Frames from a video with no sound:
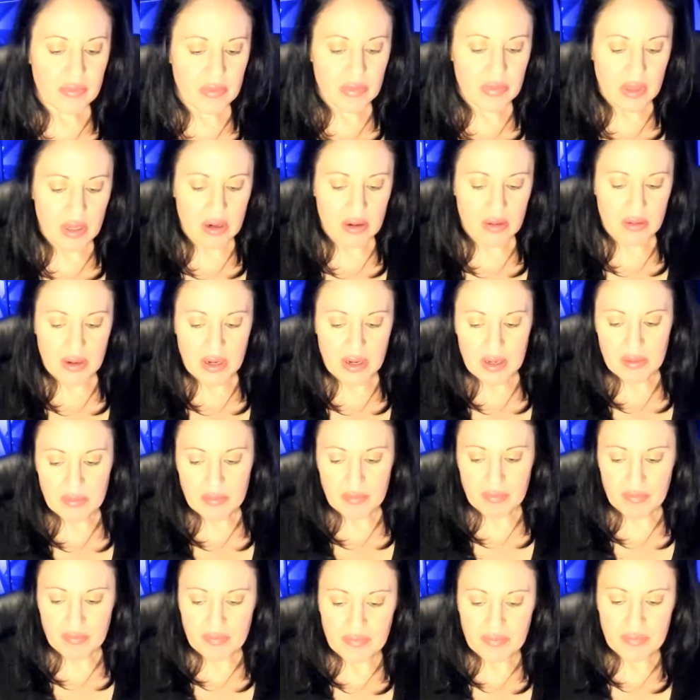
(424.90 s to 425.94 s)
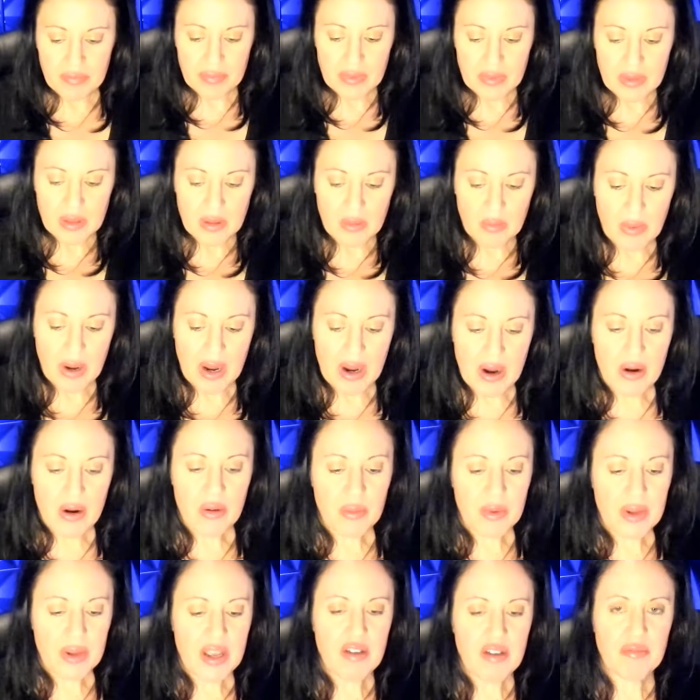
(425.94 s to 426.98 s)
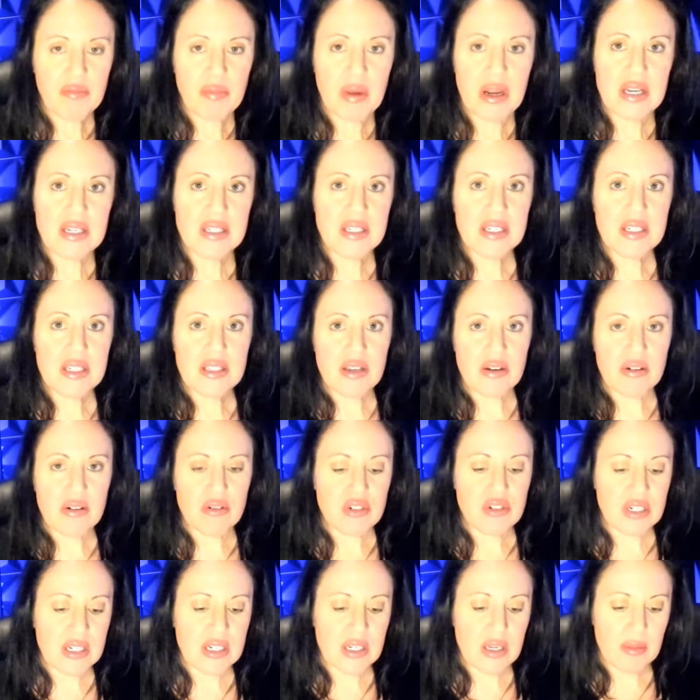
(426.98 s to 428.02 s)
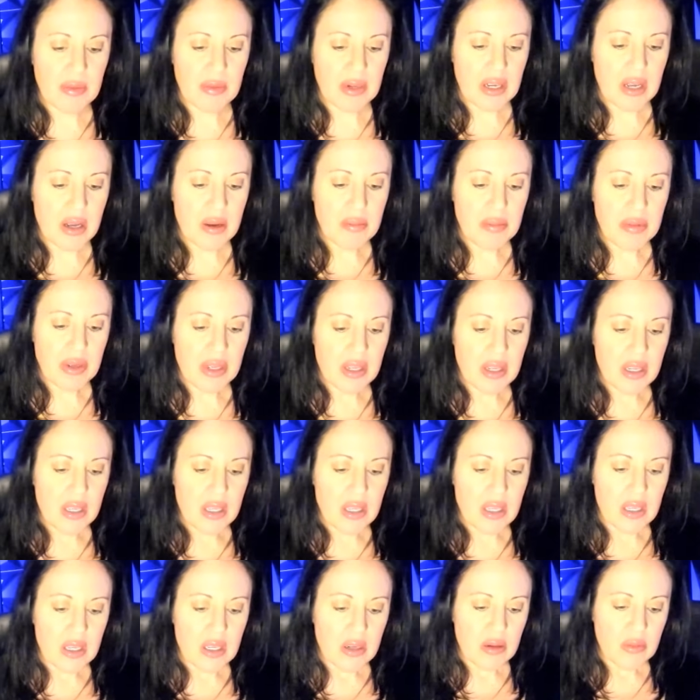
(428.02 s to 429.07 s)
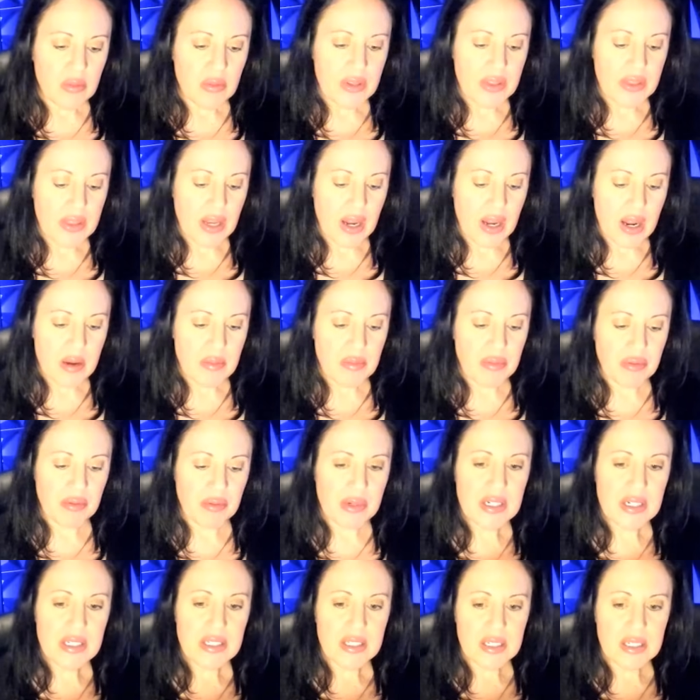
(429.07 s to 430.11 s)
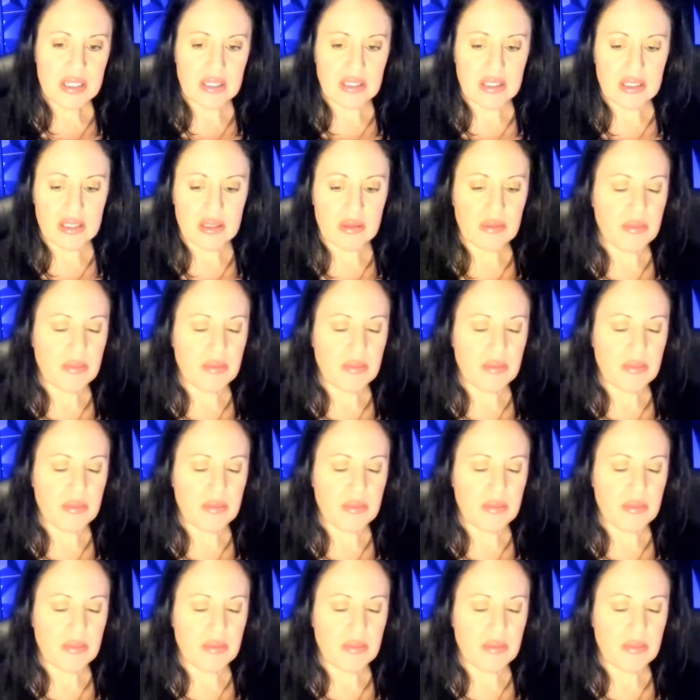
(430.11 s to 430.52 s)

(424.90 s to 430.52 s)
All right. Wow, we have Pisces energy coming up with the High Priestess.